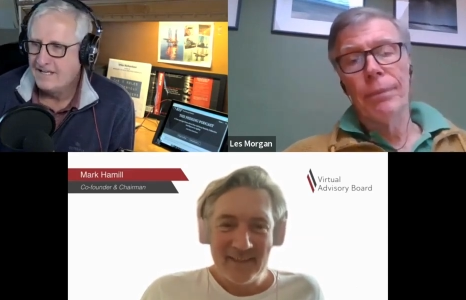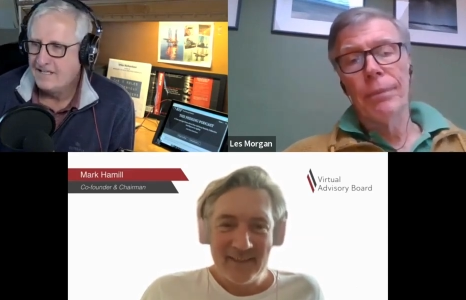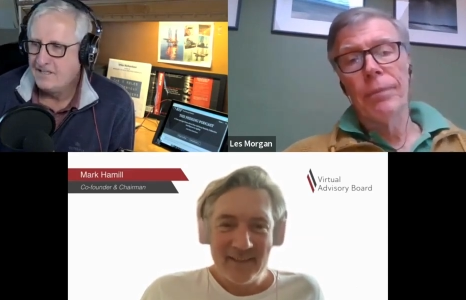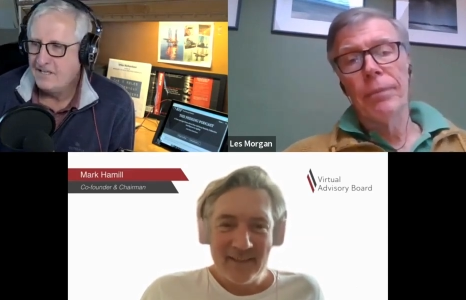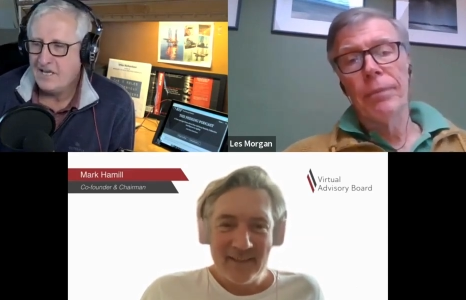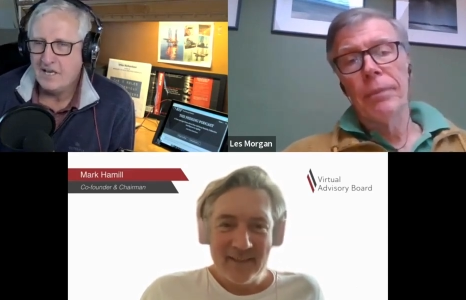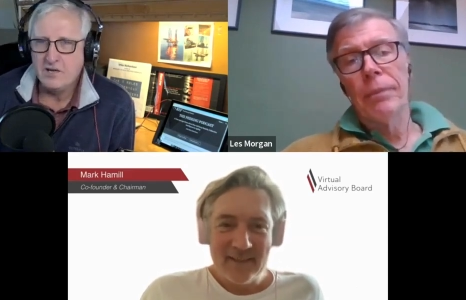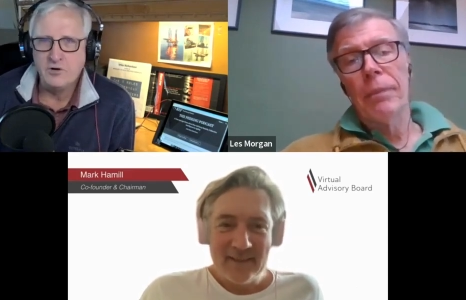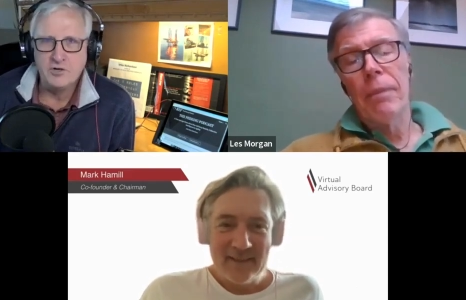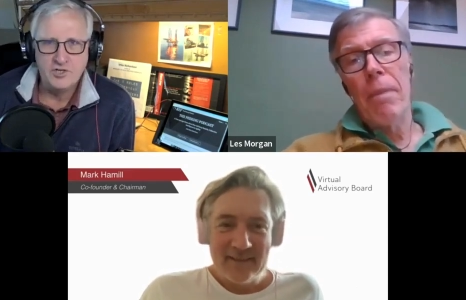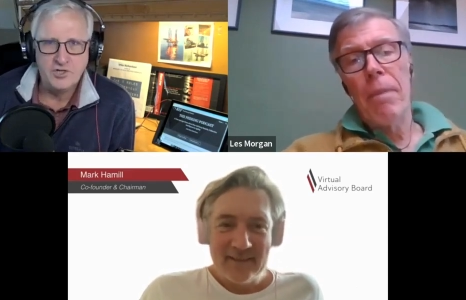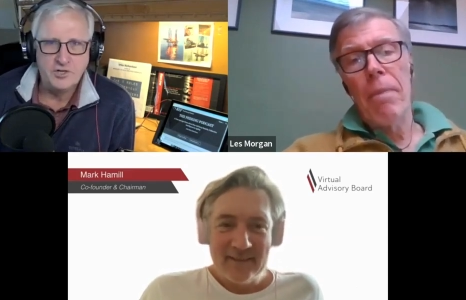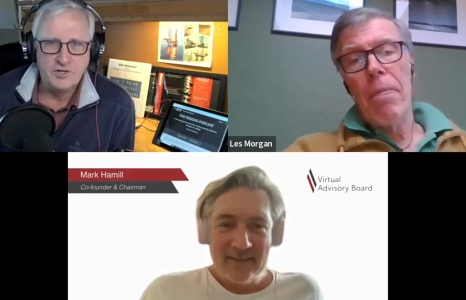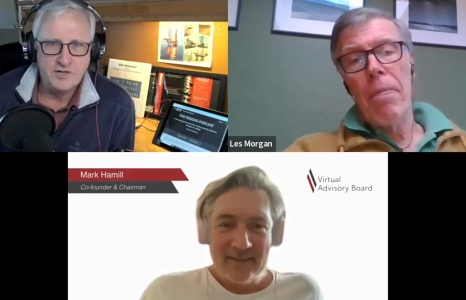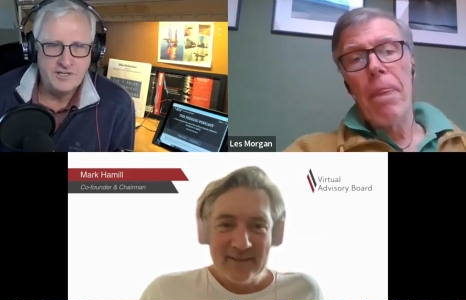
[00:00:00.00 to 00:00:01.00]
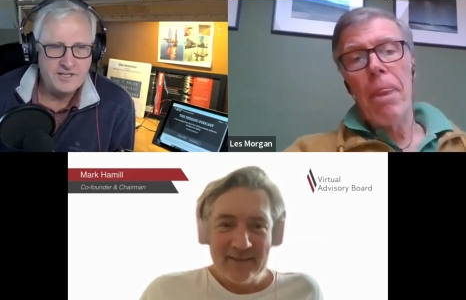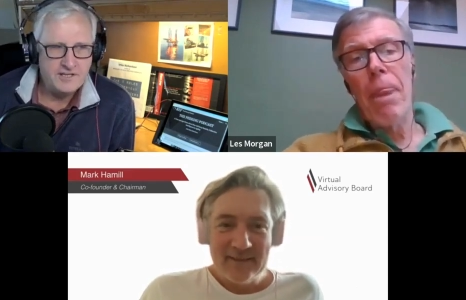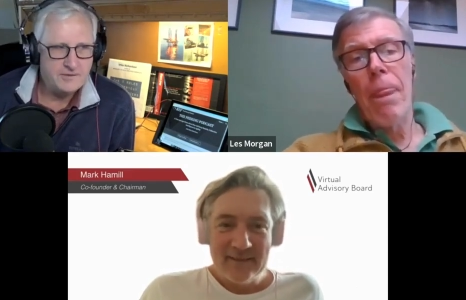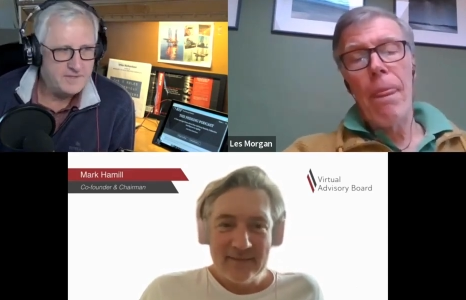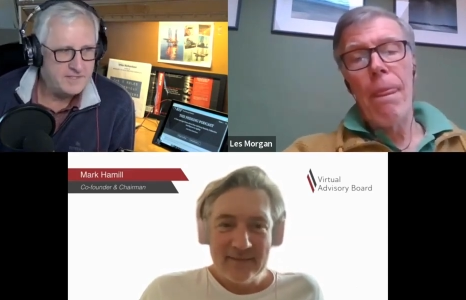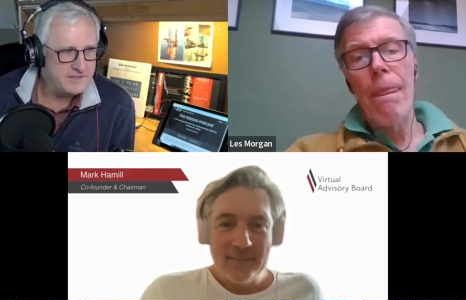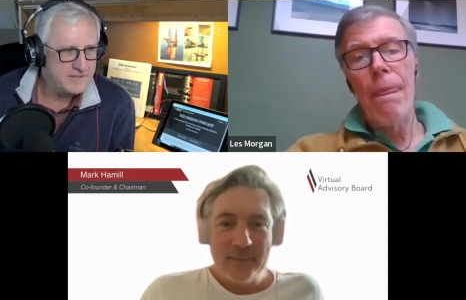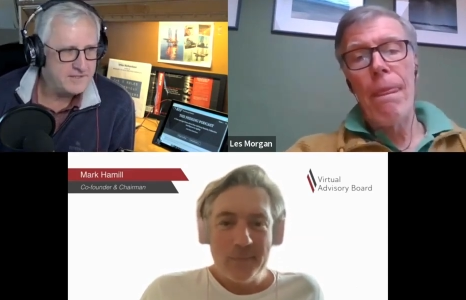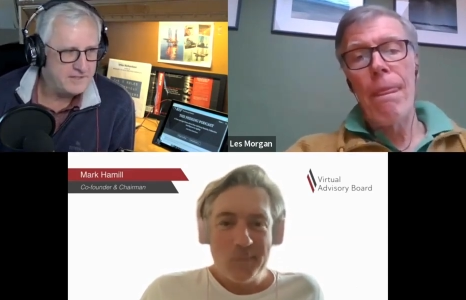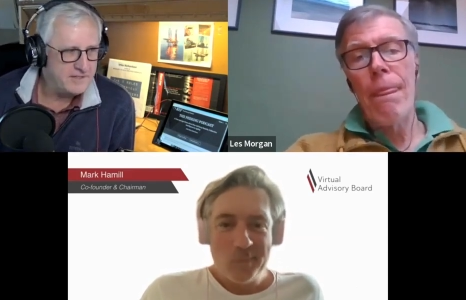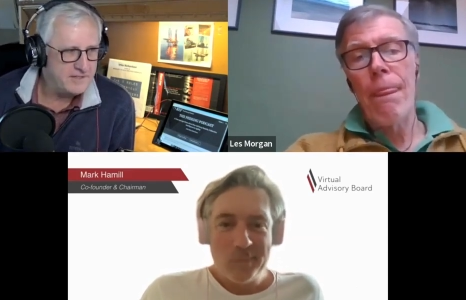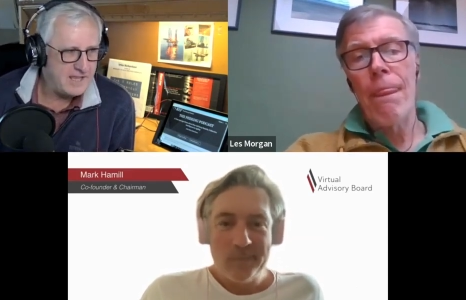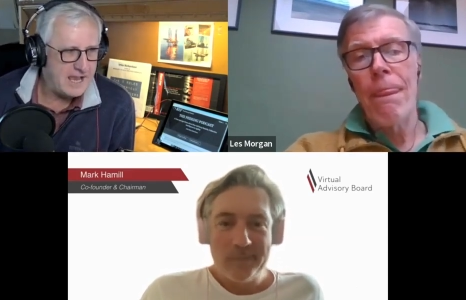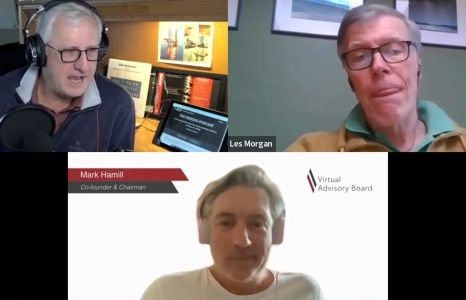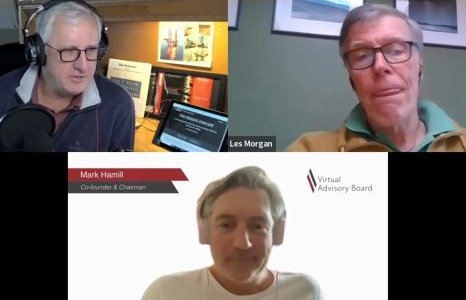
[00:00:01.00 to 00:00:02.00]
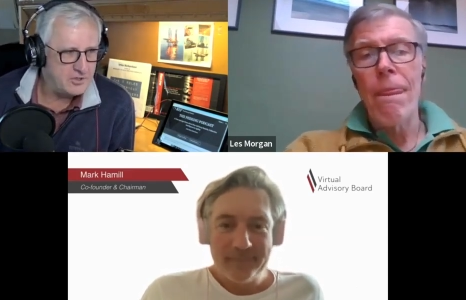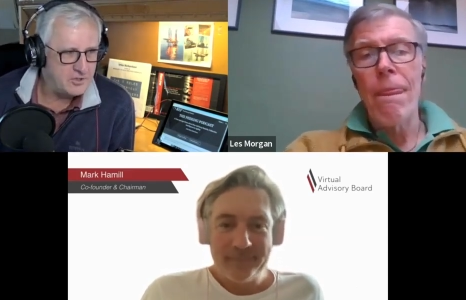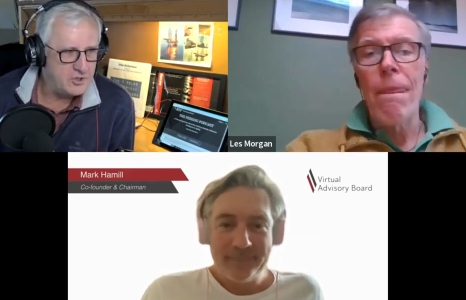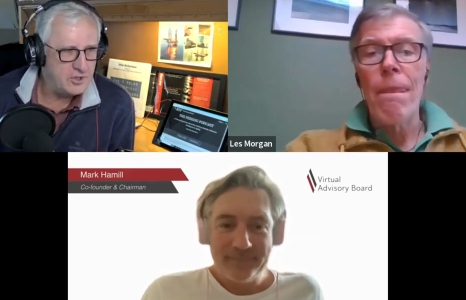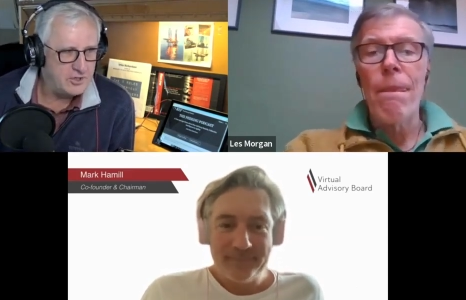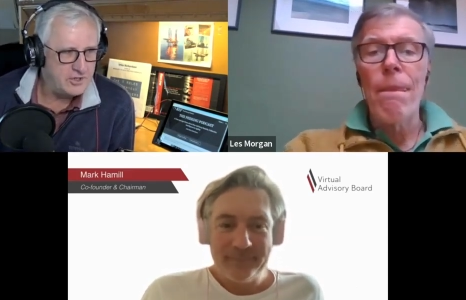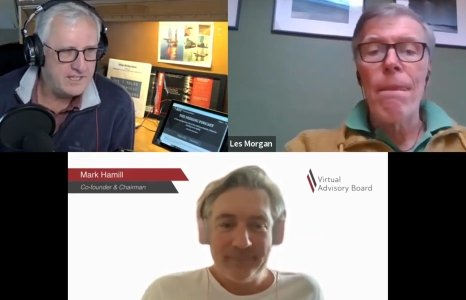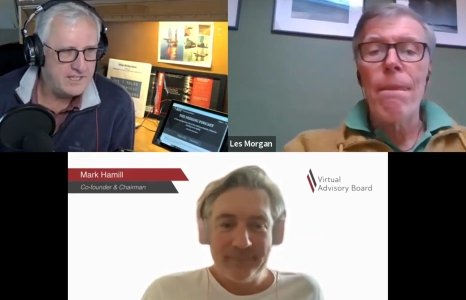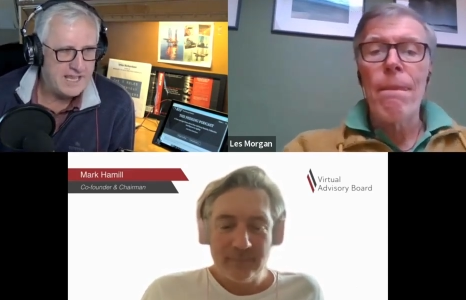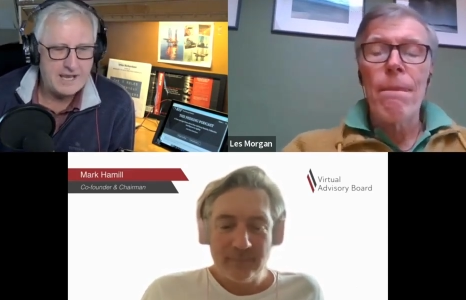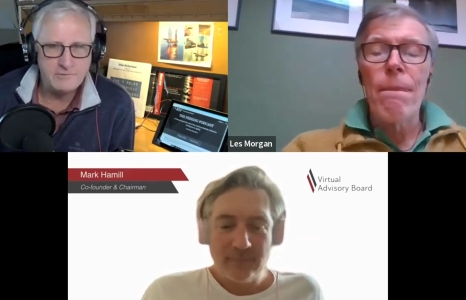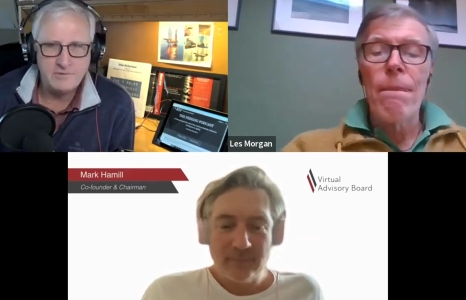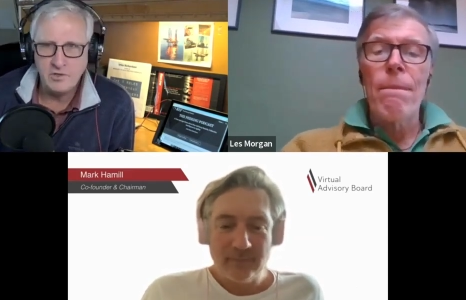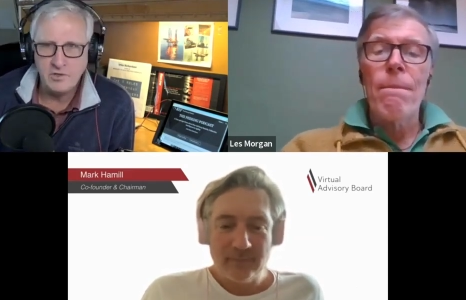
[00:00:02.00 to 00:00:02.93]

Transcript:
Speaker 1: the inner journey i mean there's the outer journey the outer